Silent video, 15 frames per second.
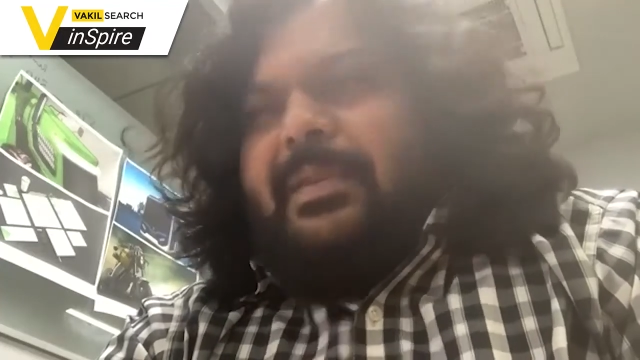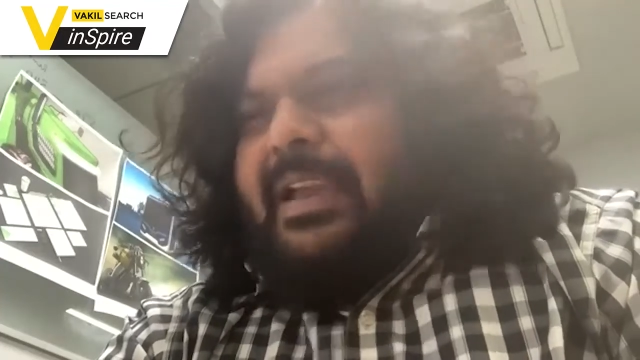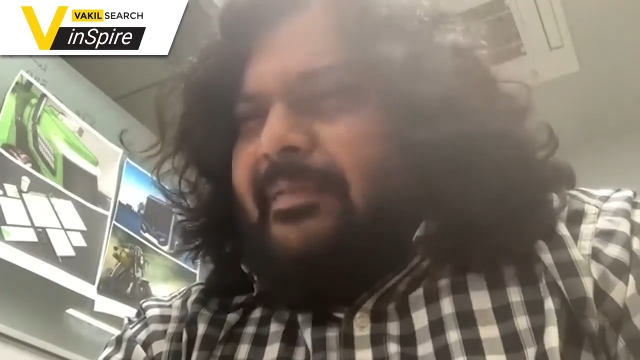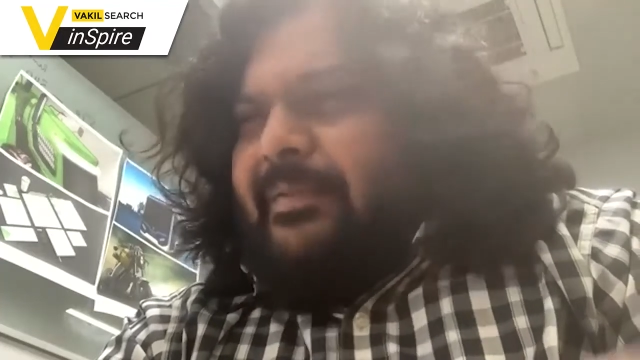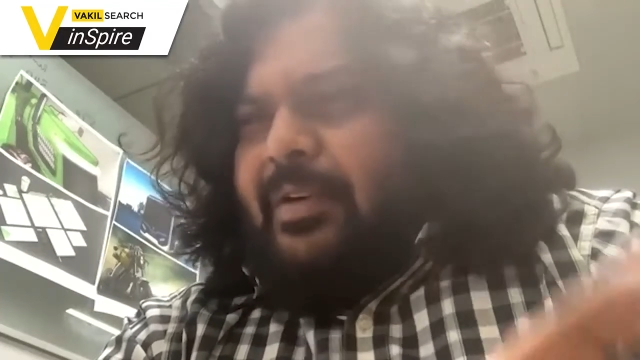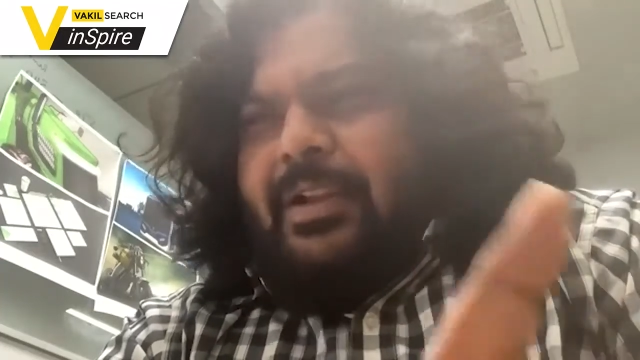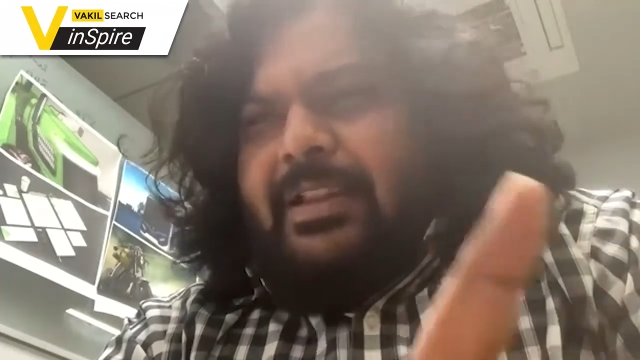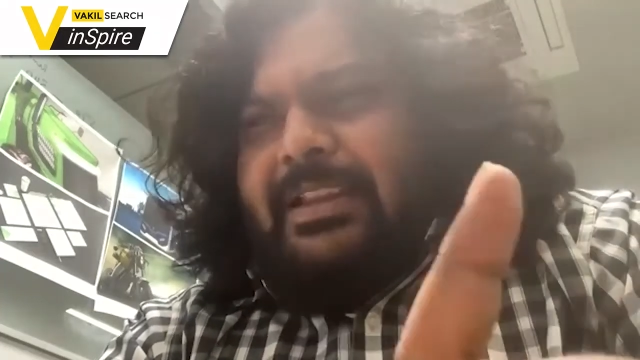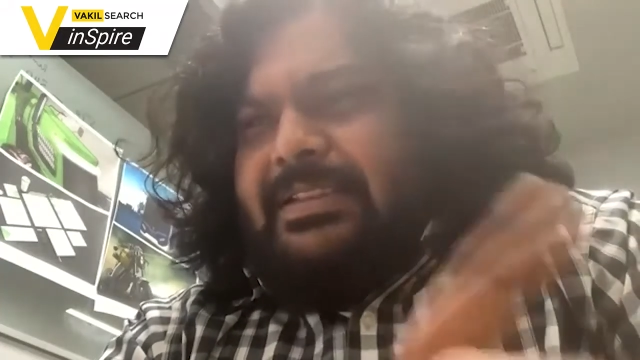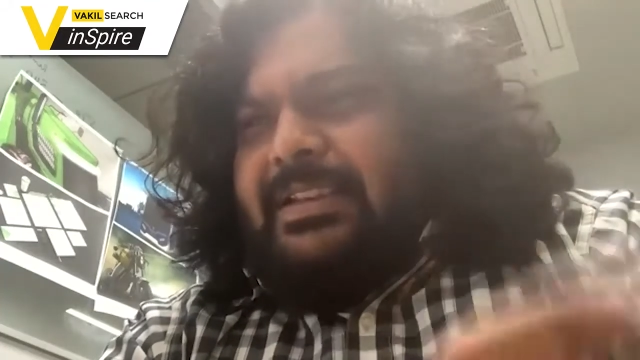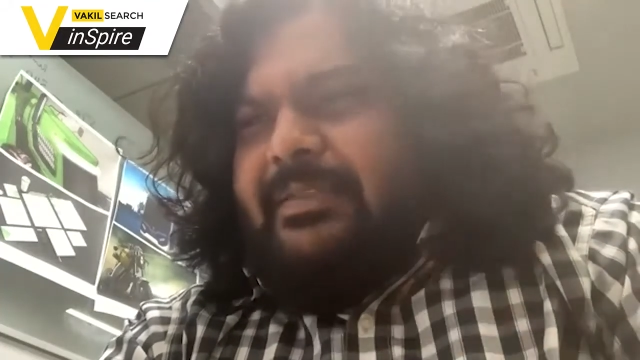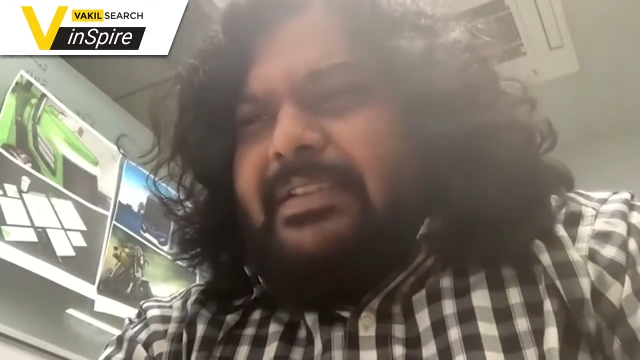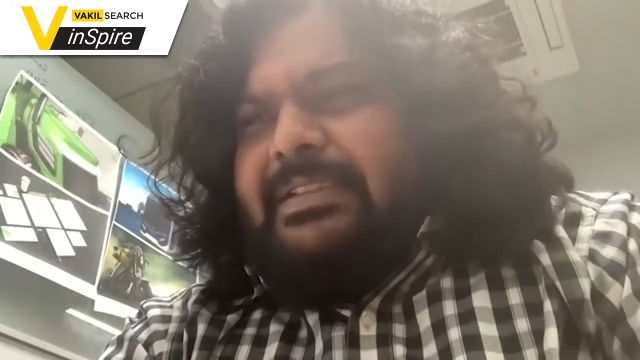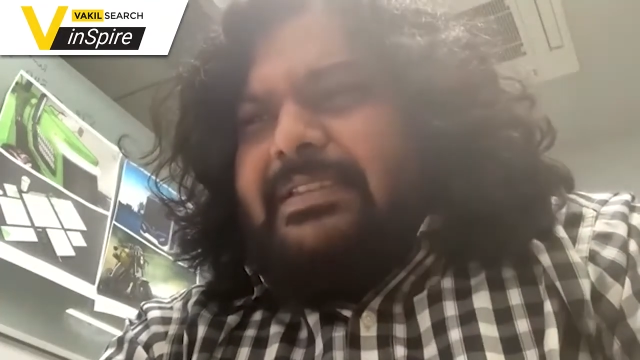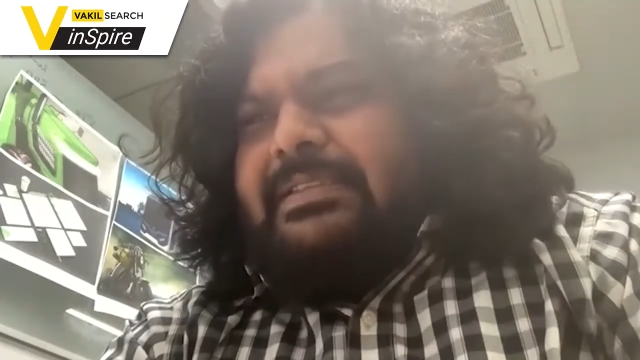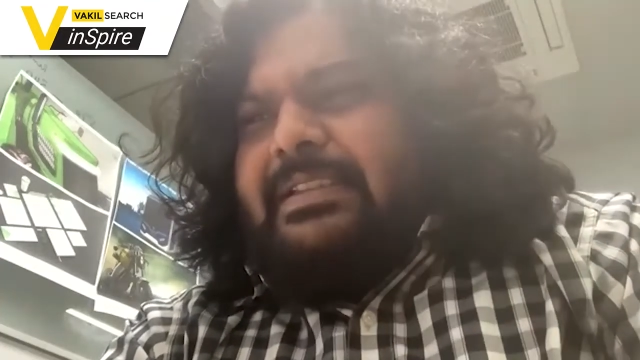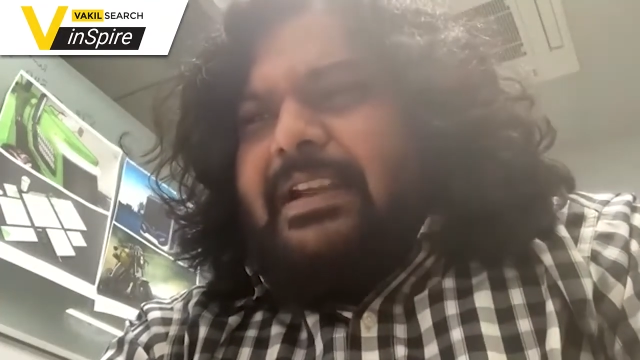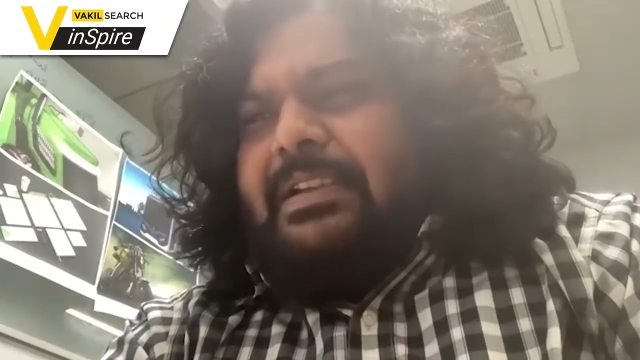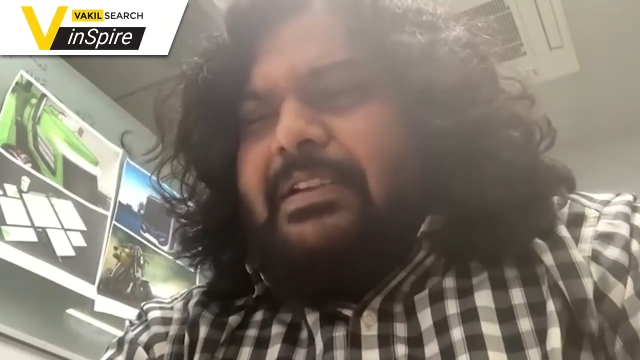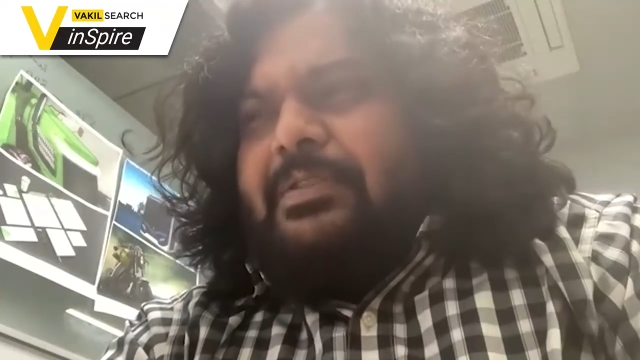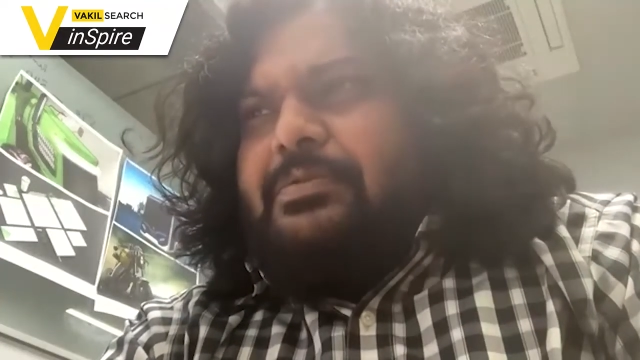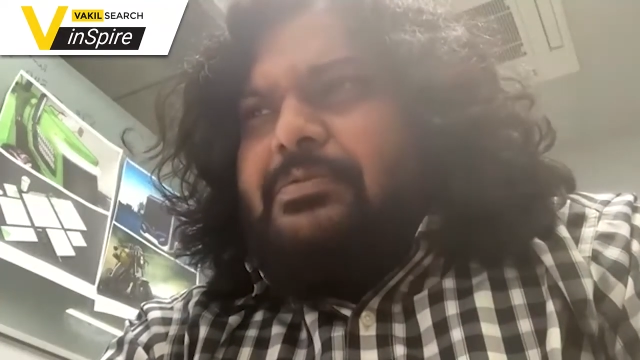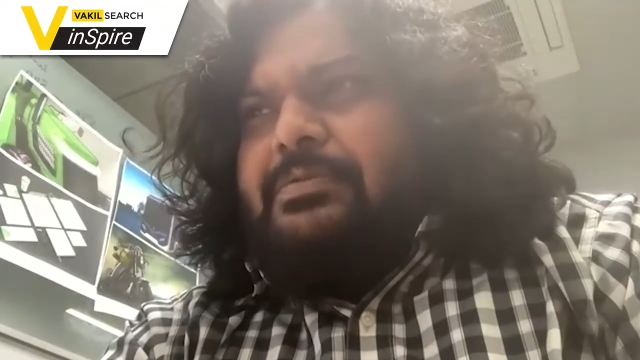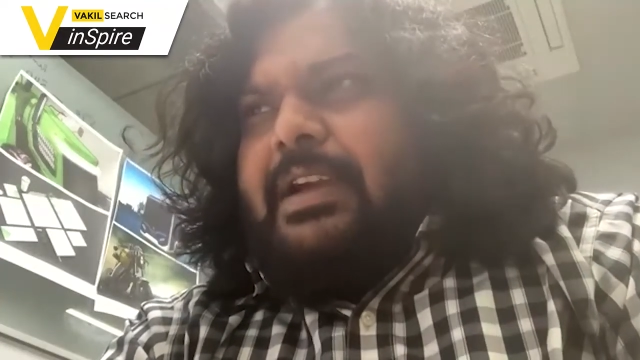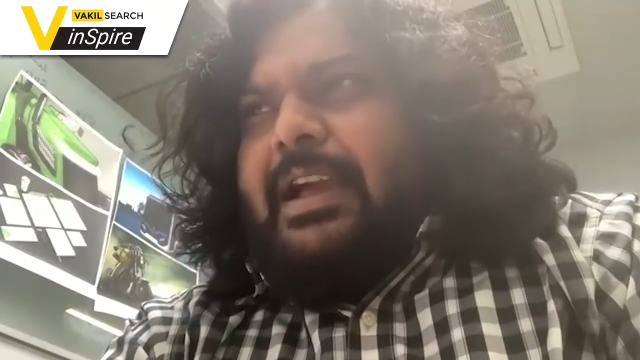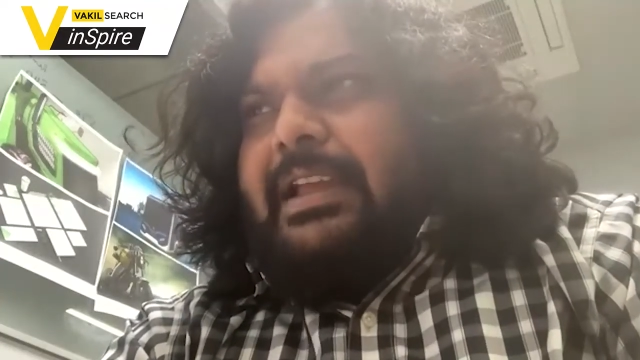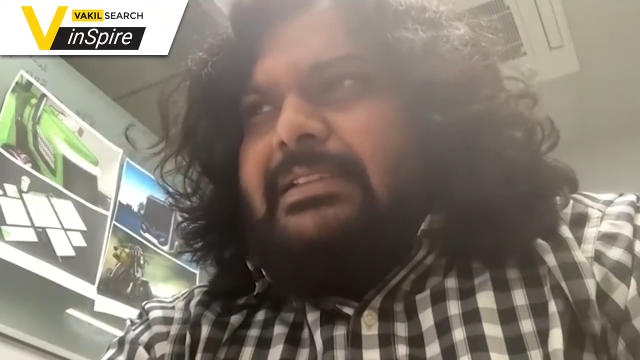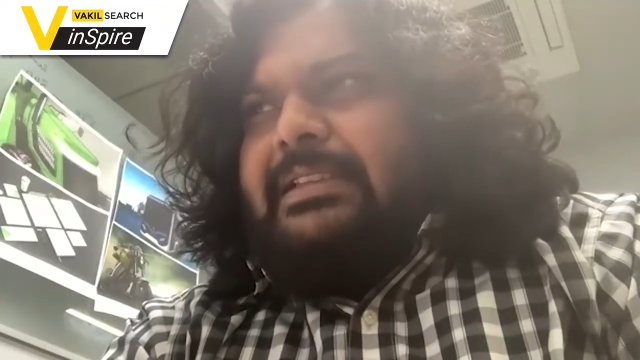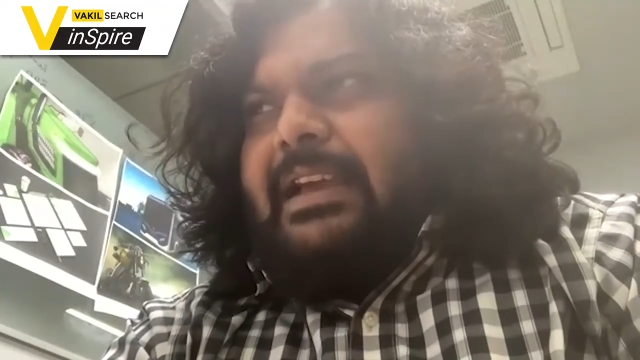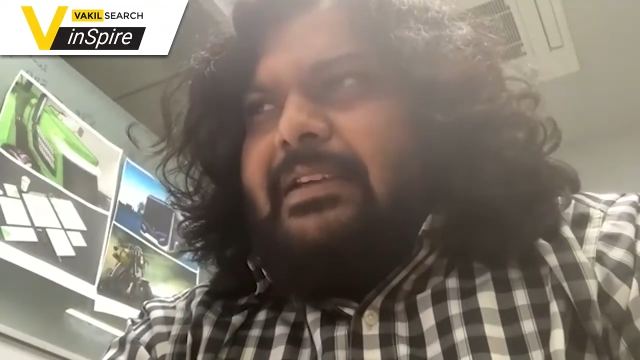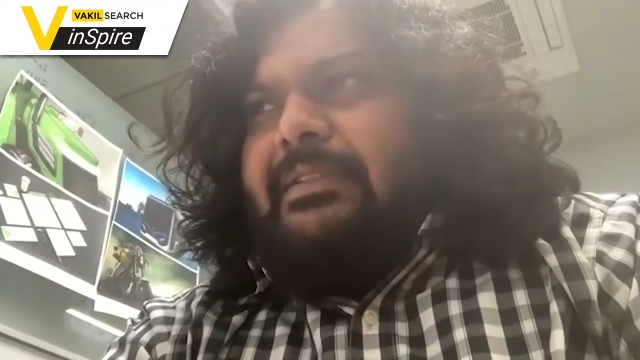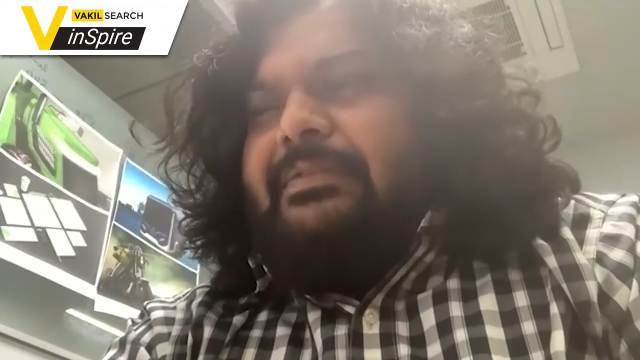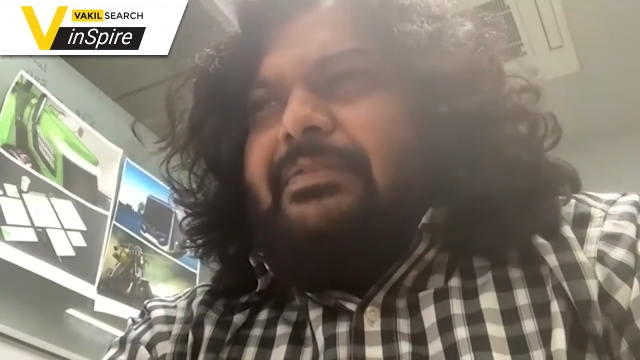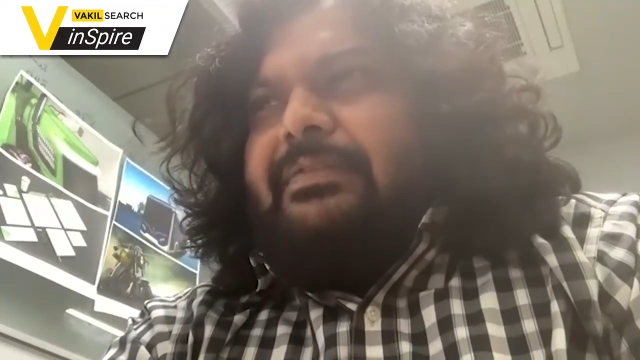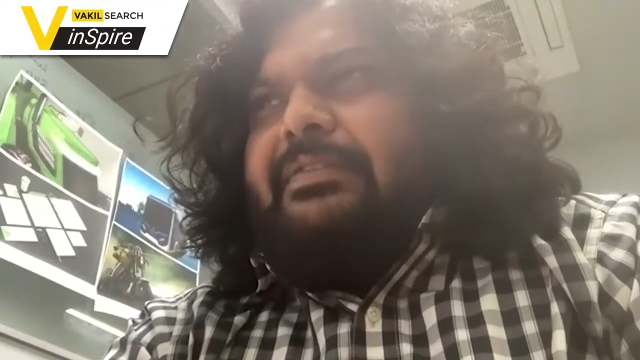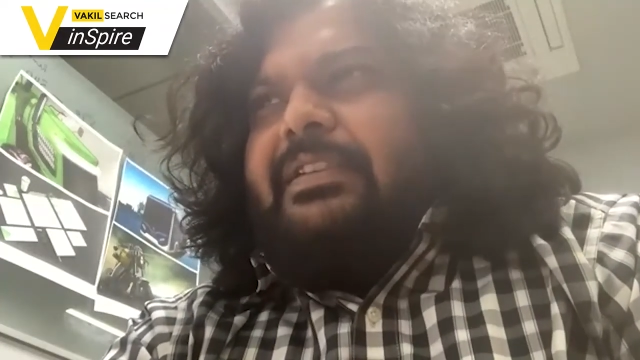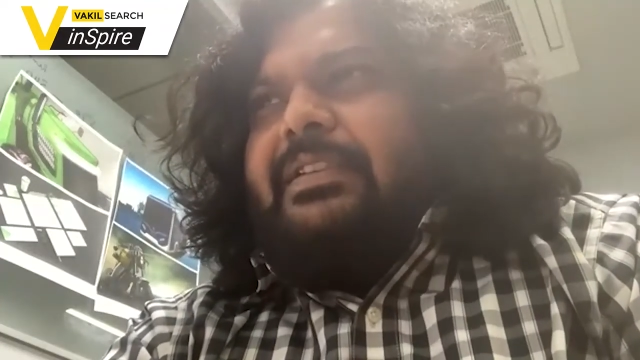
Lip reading: if all the services that you guys have